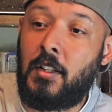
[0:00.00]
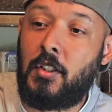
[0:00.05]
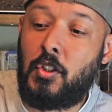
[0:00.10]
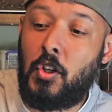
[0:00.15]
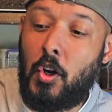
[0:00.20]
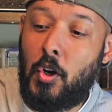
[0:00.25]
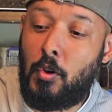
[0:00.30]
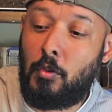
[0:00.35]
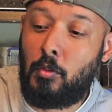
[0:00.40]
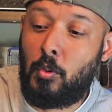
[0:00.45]

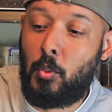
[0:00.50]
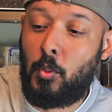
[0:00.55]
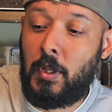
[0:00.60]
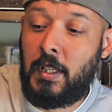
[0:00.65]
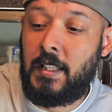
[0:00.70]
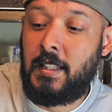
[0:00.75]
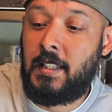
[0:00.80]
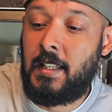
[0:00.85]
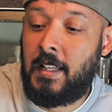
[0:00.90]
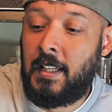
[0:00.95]
Got her all
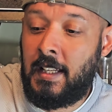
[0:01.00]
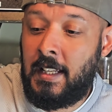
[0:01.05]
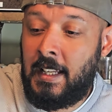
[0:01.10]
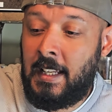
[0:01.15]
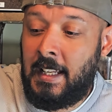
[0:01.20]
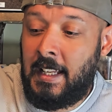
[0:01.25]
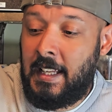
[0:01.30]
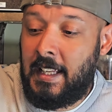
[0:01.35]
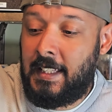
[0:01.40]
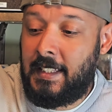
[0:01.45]
in
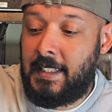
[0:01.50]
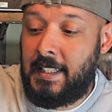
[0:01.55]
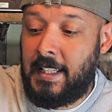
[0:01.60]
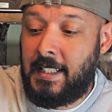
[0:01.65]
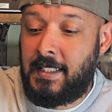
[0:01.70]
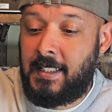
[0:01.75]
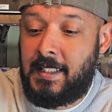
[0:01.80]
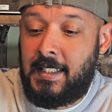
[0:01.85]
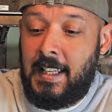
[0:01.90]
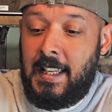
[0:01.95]

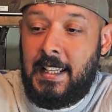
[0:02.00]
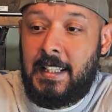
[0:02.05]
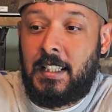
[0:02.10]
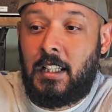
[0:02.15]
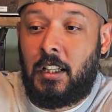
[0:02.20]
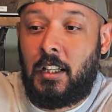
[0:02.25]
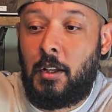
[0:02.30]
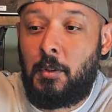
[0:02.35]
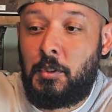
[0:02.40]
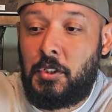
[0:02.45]
this
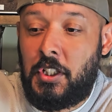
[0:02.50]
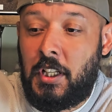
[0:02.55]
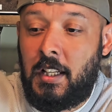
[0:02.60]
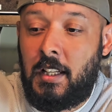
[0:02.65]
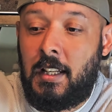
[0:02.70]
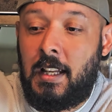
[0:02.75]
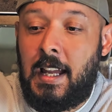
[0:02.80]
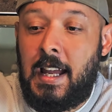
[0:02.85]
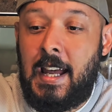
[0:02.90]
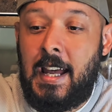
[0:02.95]

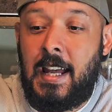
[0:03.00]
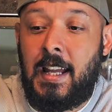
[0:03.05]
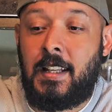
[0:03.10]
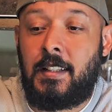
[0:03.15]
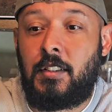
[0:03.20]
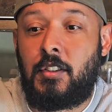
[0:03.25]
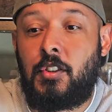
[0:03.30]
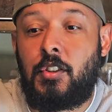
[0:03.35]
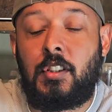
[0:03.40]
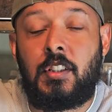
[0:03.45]
enclosure
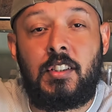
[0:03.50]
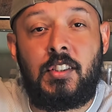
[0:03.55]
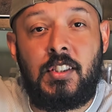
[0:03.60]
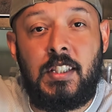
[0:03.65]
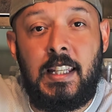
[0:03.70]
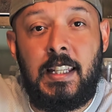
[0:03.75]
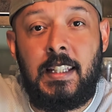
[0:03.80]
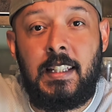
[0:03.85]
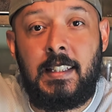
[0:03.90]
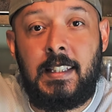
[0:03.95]
and you can
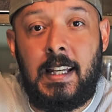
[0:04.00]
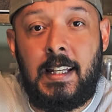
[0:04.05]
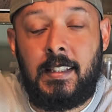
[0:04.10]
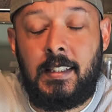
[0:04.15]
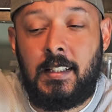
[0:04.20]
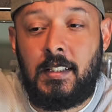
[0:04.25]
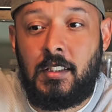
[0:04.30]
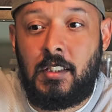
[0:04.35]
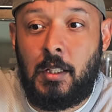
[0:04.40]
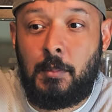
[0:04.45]
see that
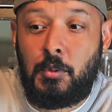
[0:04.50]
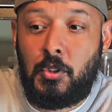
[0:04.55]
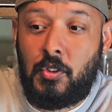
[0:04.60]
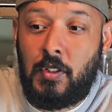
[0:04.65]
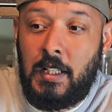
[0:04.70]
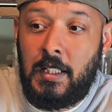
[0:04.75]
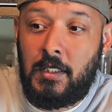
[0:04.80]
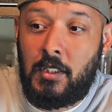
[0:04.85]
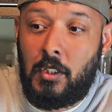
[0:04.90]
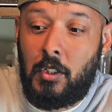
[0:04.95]
the
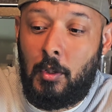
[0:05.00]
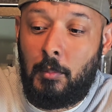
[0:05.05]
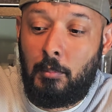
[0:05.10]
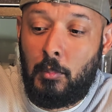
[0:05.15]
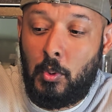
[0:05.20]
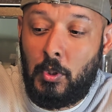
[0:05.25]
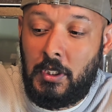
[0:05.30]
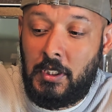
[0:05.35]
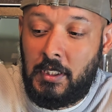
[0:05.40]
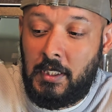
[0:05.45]
substrate is a lot
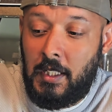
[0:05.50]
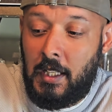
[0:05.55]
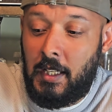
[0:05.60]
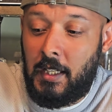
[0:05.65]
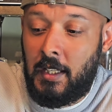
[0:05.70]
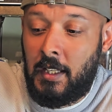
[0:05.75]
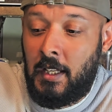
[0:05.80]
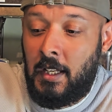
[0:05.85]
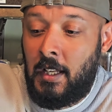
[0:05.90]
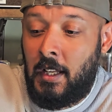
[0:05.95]

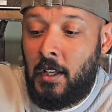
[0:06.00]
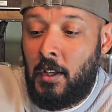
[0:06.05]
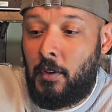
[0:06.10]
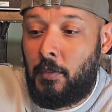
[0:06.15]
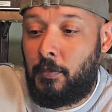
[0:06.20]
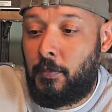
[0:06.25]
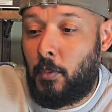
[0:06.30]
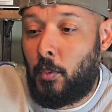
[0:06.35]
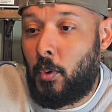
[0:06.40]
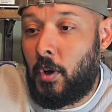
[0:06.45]
moister
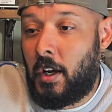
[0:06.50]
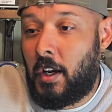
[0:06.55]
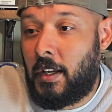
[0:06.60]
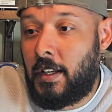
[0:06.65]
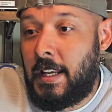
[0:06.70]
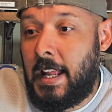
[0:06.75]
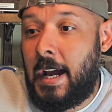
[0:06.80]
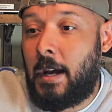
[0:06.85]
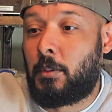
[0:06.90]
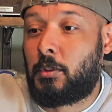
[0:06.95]
for her
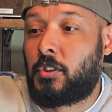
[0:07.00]
now.